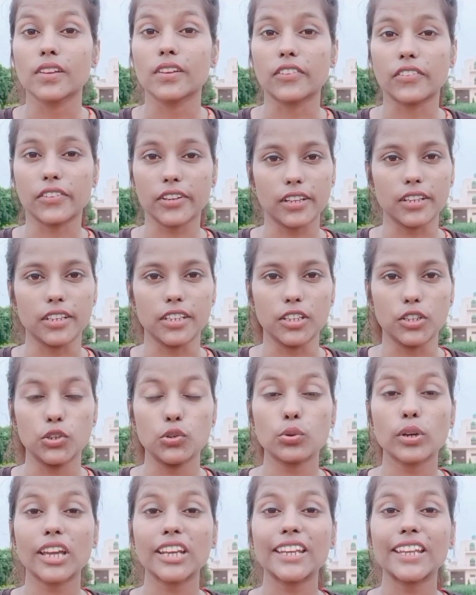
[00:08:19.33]
Really,
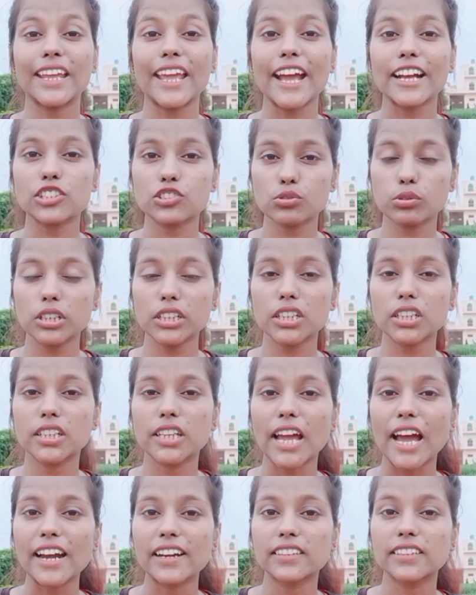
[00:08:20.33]
you can actually
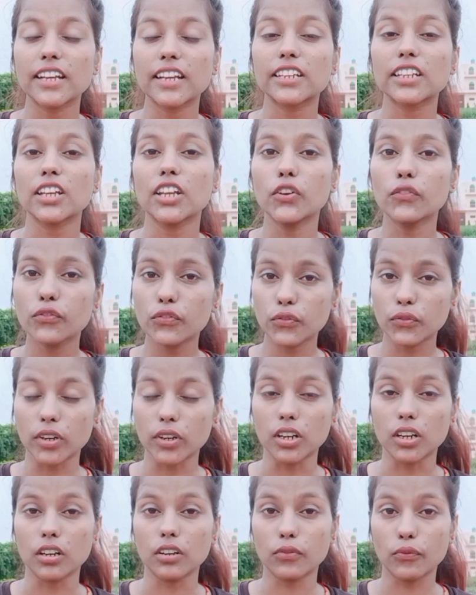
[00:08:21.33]
get that in,
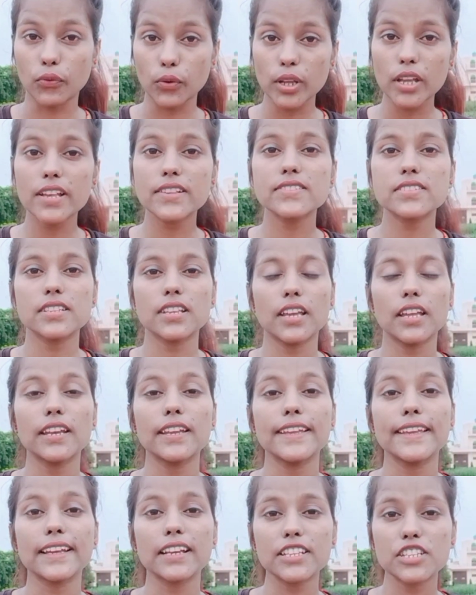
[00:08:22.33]
uh, fluency in
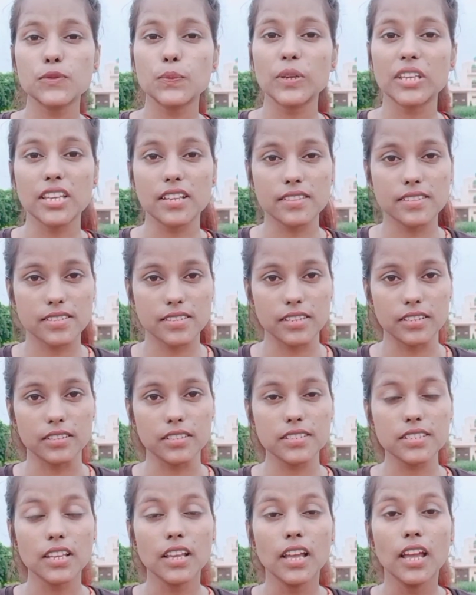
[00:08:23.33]
English speaking
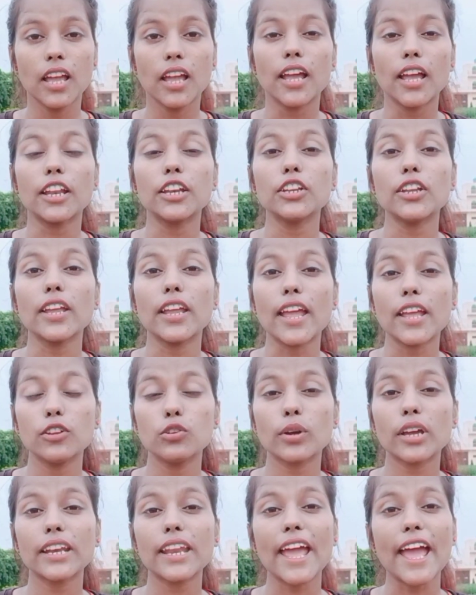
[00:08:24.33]
skills and you
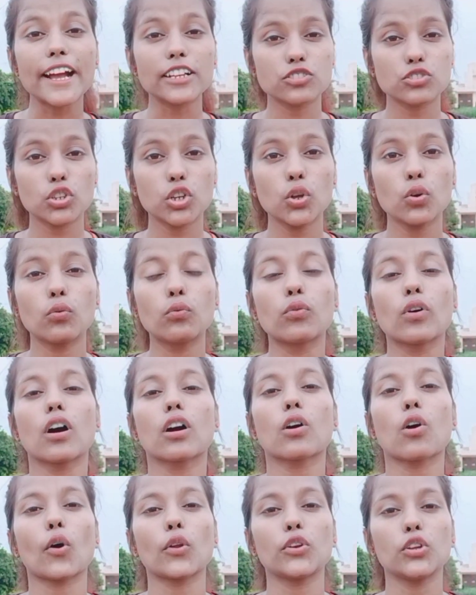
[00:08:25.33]
can actually work
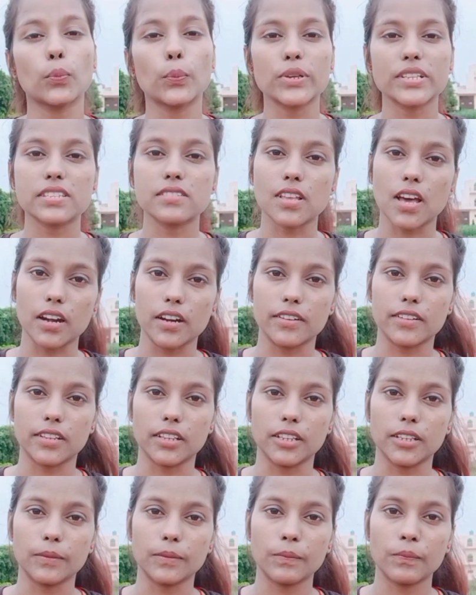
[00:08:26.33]
on your
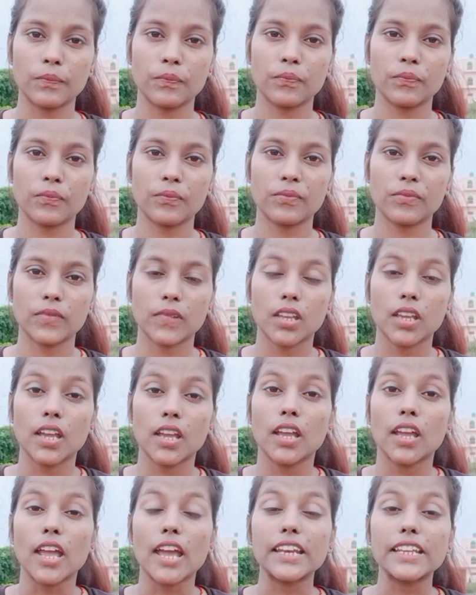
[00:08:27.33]
personality
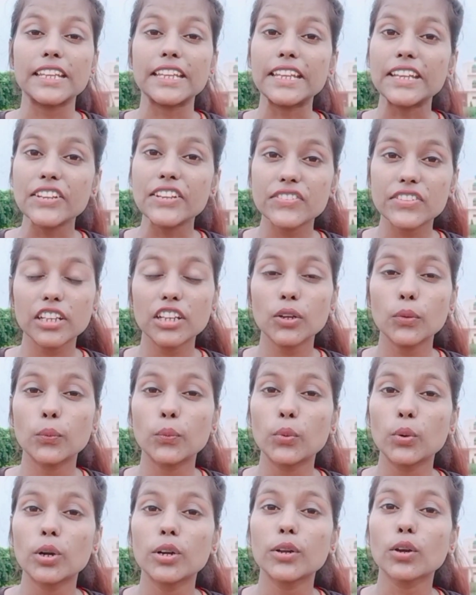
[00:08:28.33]
and easily
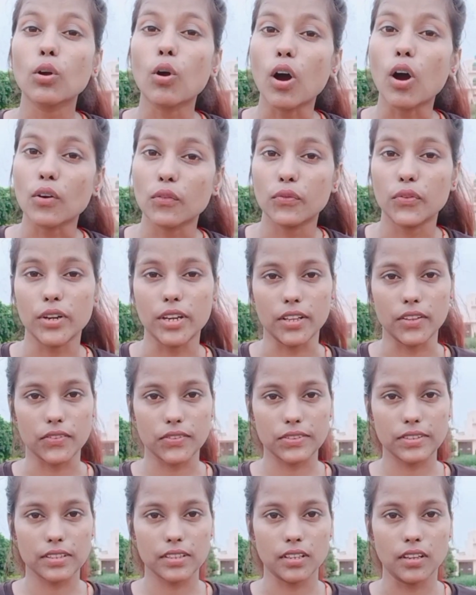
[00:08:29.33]
build
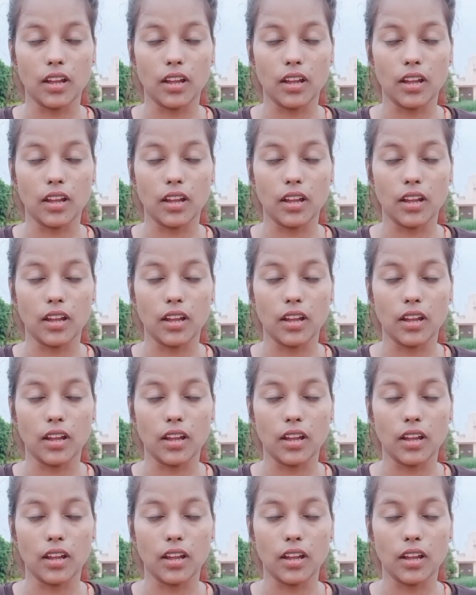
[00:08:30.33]
confidence.